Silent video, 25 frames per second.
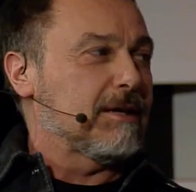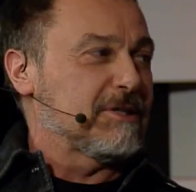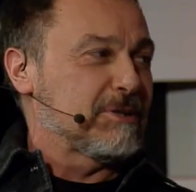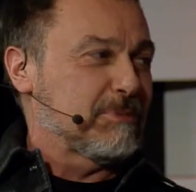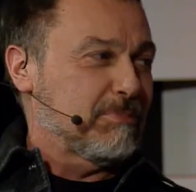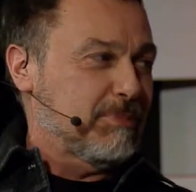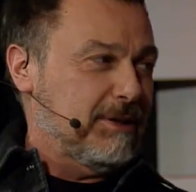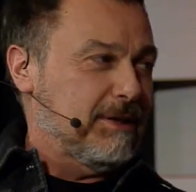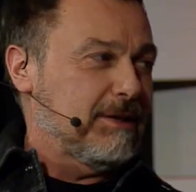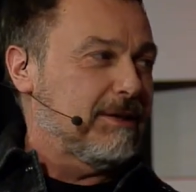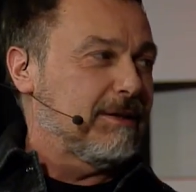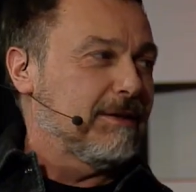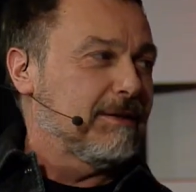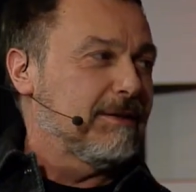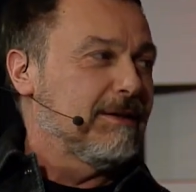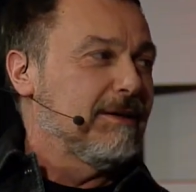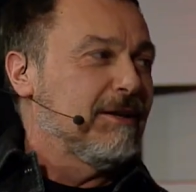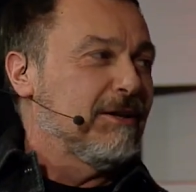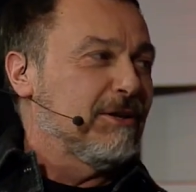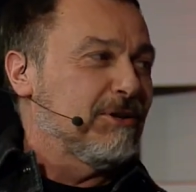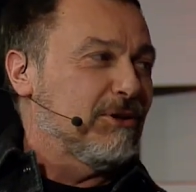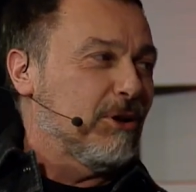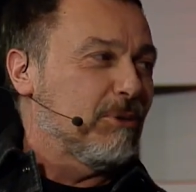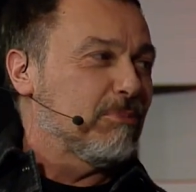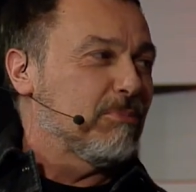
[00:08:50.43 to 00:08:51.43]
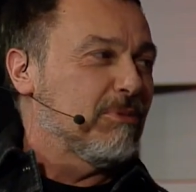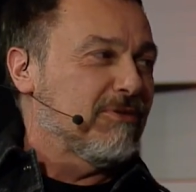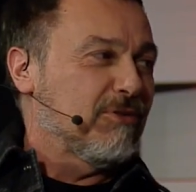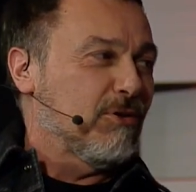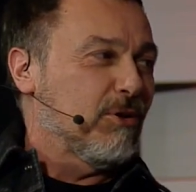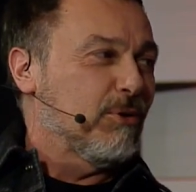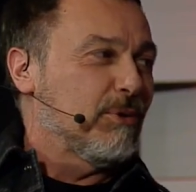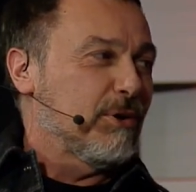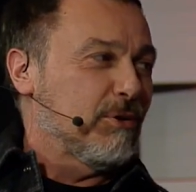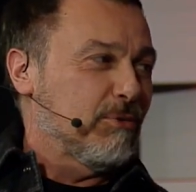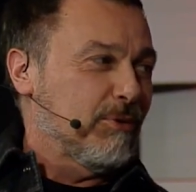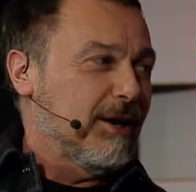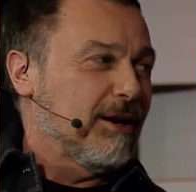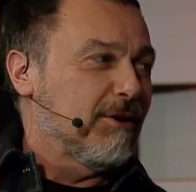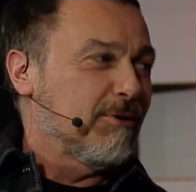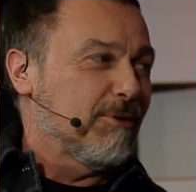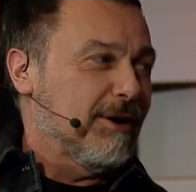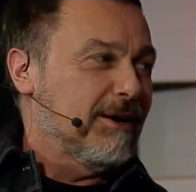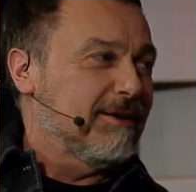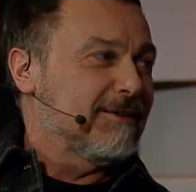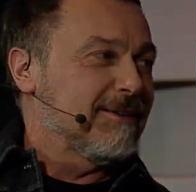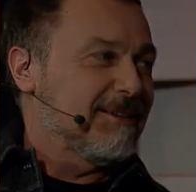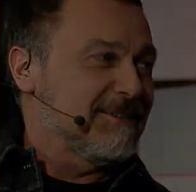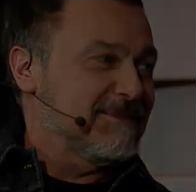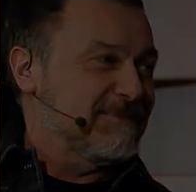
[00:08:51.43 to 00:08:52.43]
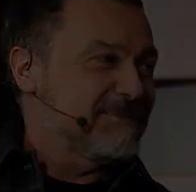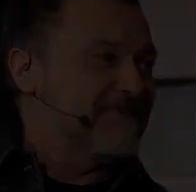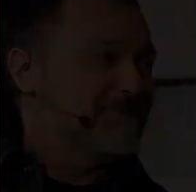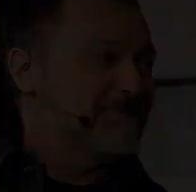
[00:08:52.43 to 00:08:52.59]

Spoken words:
has been here long before we ran around it.